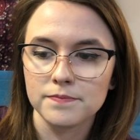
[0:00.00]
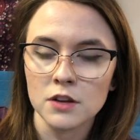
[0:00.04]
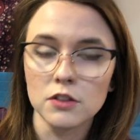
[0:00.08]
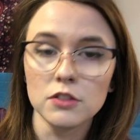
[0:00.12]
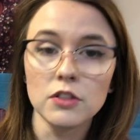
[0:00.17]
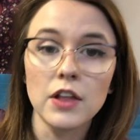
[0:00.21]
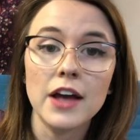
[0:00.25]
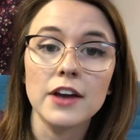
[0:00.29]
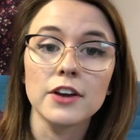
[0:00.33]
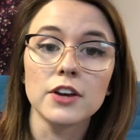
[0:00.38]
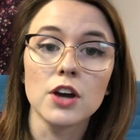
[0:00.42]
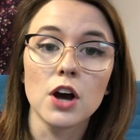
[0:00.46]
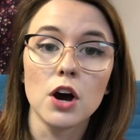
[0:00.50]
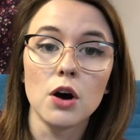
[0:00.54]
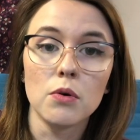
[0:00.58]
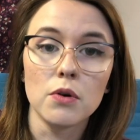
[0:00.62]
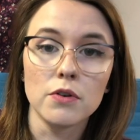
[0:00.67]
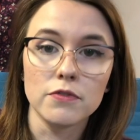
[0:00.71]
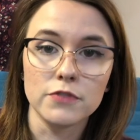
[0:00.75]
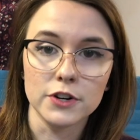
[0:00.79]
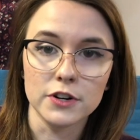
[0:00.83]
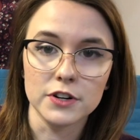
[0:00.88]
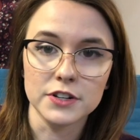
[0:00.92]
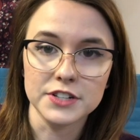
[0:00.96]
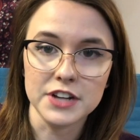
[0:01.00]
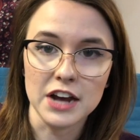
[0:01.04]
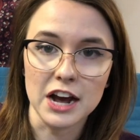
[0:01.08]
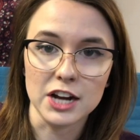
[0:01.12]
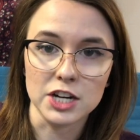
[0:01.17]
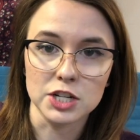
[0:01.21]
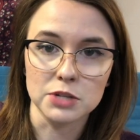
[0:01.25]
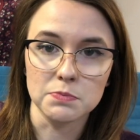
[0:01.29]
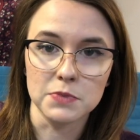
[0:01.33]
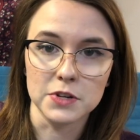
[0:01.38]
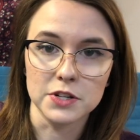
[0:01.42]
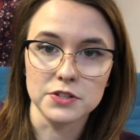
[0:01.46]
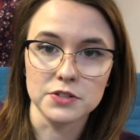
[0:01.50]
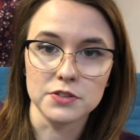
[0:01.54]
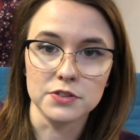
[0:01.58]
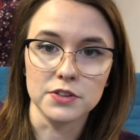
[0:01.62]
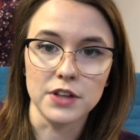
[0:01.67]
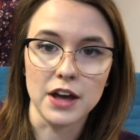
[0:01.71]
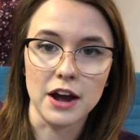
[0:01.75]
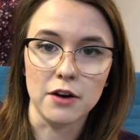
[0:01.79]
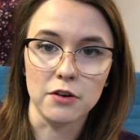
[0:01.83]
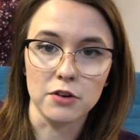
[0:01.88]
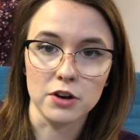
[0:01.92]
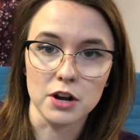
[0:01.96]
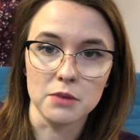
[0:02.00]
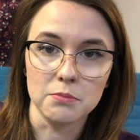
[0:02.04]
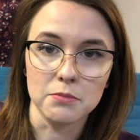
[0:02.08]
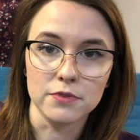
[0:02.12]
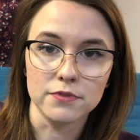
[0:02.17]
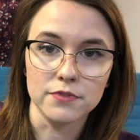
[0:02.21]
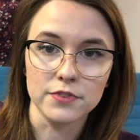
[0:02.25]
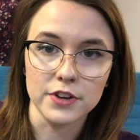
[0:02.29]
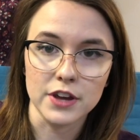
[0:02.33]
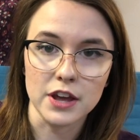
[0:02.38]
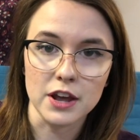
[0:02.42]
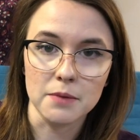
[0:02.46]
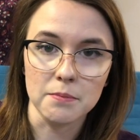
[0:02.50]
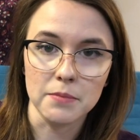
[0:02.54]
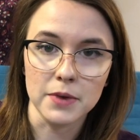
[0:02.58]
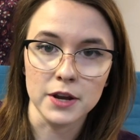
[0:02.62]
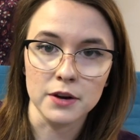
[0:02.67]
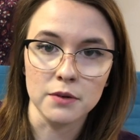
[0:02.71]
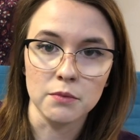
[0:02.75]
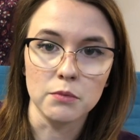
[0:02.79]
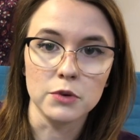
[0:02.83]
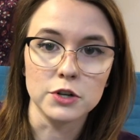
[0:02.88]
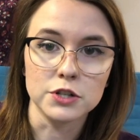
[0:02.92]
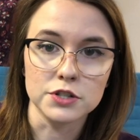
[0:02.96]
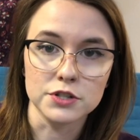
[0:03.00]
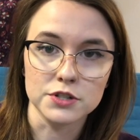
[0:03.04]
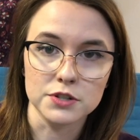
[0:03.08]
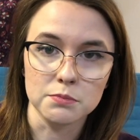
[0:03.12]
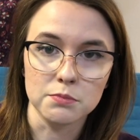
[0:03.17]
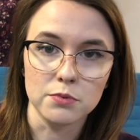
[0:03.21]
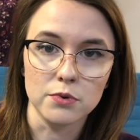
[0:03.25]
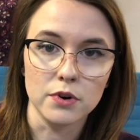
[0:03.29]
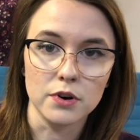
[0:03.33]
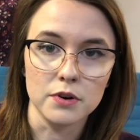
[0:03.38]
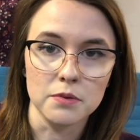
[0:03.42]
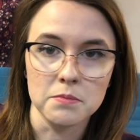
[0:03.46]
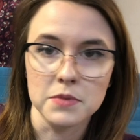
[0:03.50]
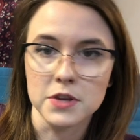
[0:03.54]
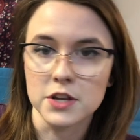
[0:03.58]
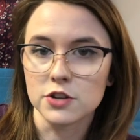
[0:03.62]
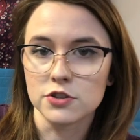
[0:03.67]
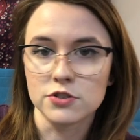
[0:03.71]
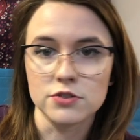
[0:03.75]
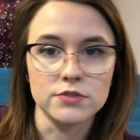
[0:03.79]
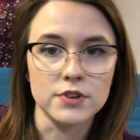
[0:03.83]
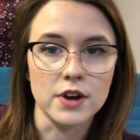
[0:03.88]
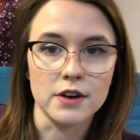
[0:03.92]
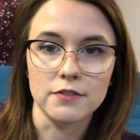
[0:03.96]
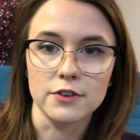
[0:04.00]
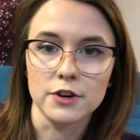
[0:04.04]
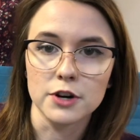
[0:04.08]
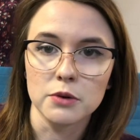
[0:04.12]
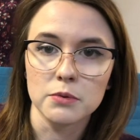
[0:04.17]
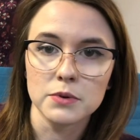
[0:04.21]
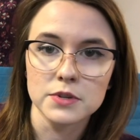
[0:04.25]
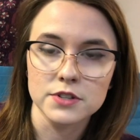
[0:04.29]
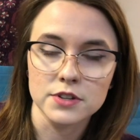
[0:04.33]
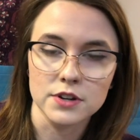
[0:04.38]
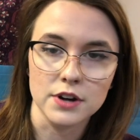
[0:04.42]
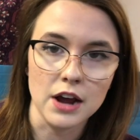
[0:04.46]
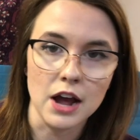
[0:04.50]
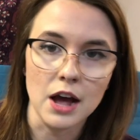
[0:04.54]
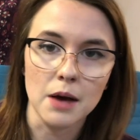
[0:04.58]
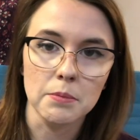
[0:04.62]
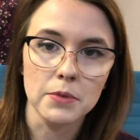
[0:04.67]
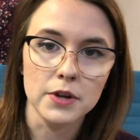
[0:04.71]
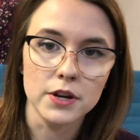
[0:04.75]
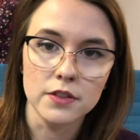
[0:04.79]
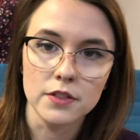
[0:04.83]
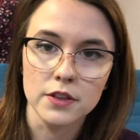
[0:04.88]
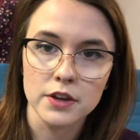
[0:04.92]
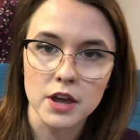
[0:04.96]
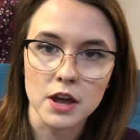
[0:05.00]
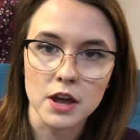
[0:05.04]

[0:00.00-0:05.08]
let go of your attachment to the outcome of the campaign, which is important because you never know what's gonna happen in the